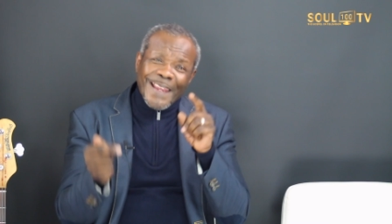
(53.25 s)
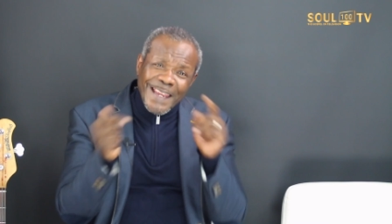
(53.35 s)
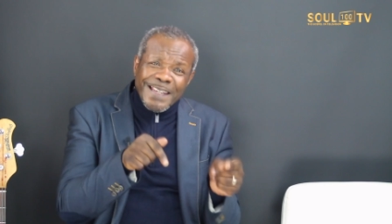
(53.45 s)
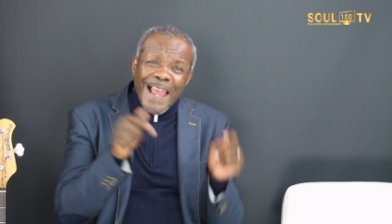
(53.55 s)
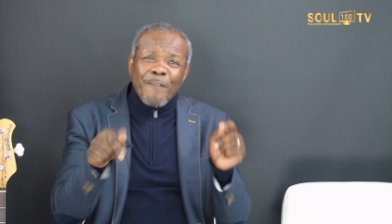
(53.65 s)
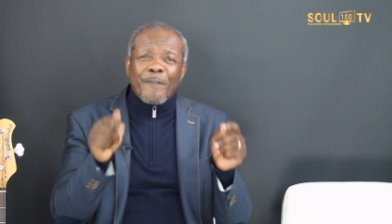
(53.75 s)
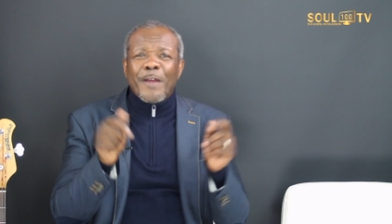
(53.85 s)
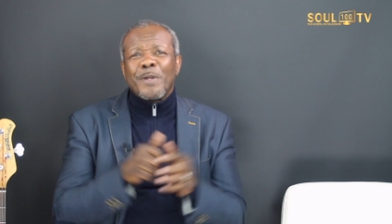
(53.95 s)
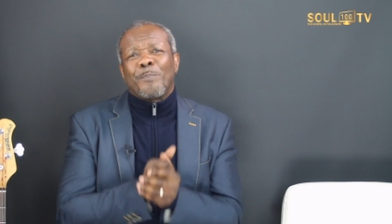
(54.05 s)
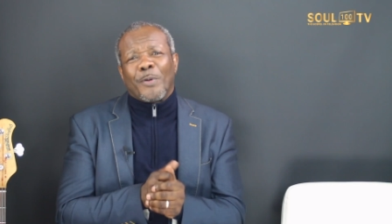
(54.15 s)
in that
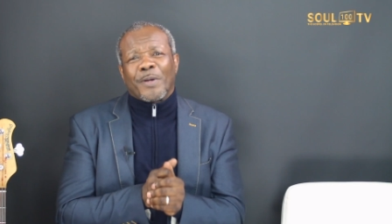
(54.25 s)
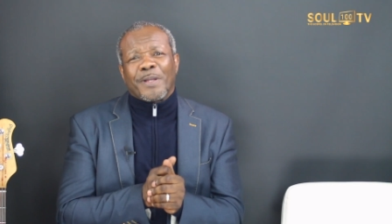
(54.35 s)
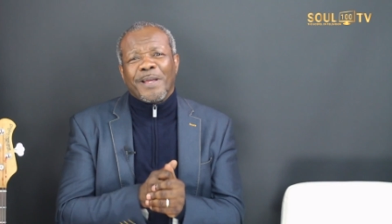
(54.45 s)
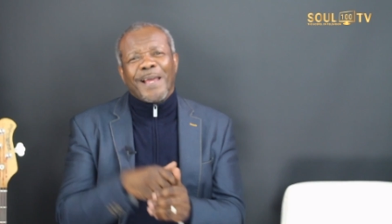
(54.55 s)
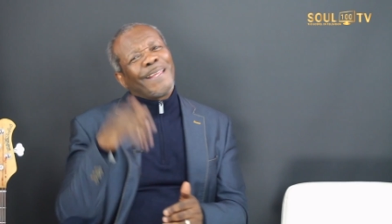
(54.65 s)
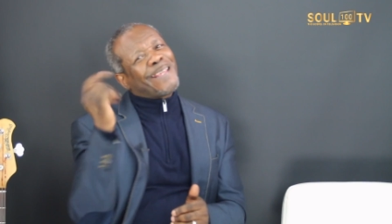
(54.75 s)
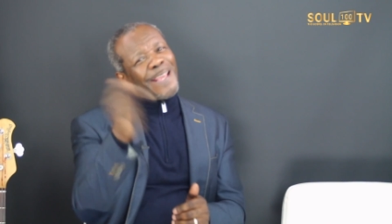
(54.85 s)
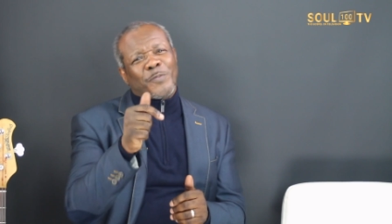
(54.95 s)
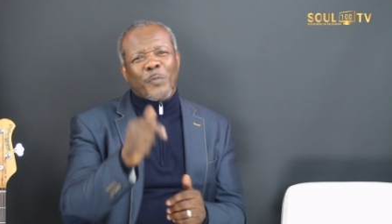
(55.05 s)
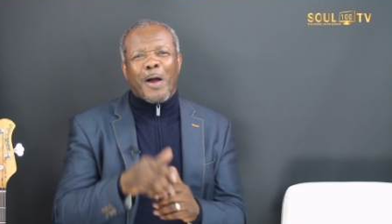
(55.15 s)
very book. And
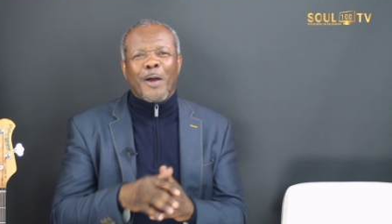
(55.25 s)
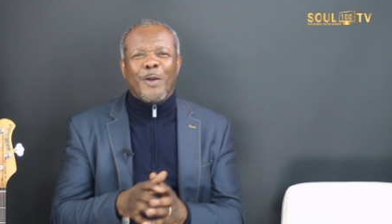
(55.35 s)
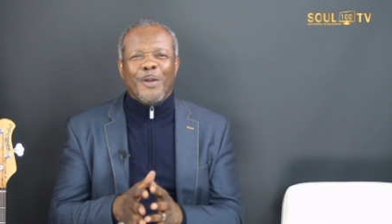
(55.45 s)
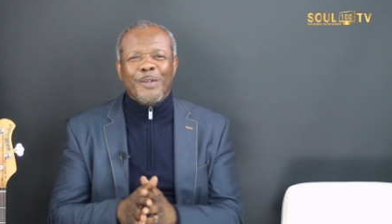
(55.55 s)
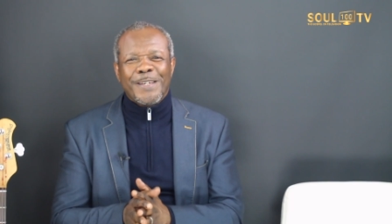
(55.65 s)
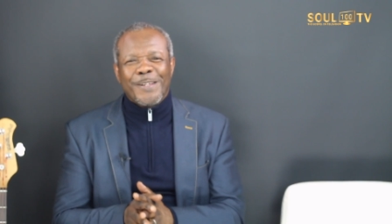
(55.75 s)
guess what? I've got good